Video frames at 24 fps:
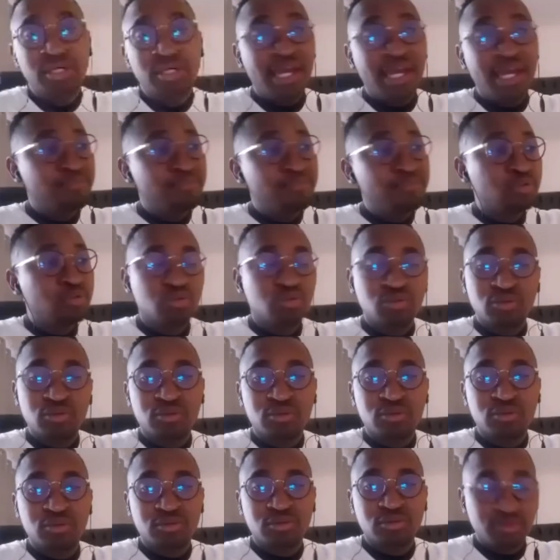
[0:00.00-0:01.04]
mm. were able
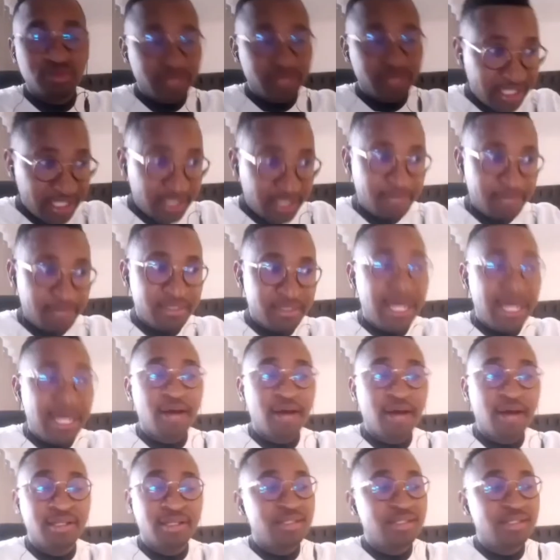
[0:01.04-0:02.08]
to, to, to sit them
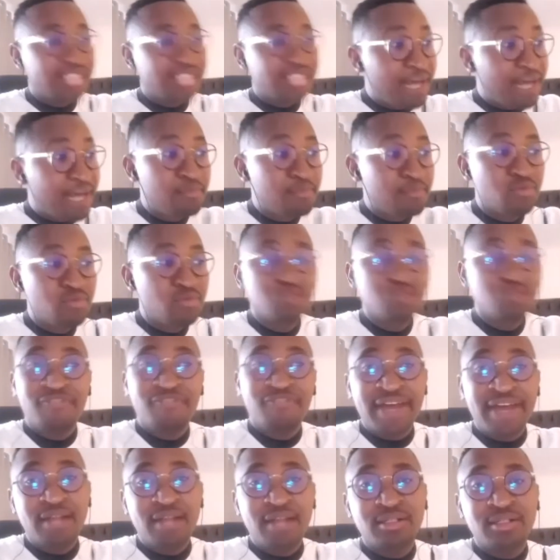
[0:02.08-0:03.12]
down and some would
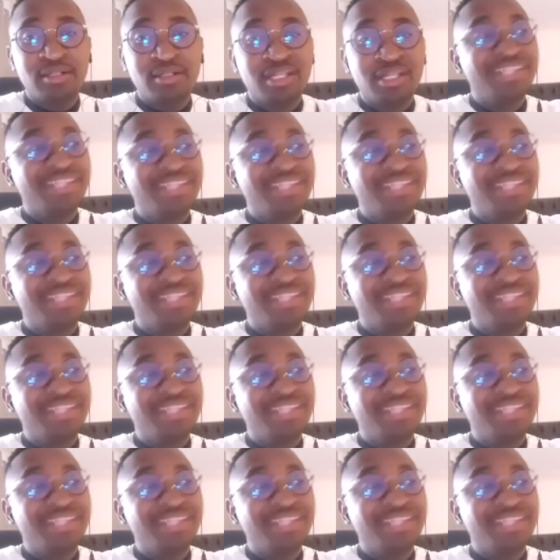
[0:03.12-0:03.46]
find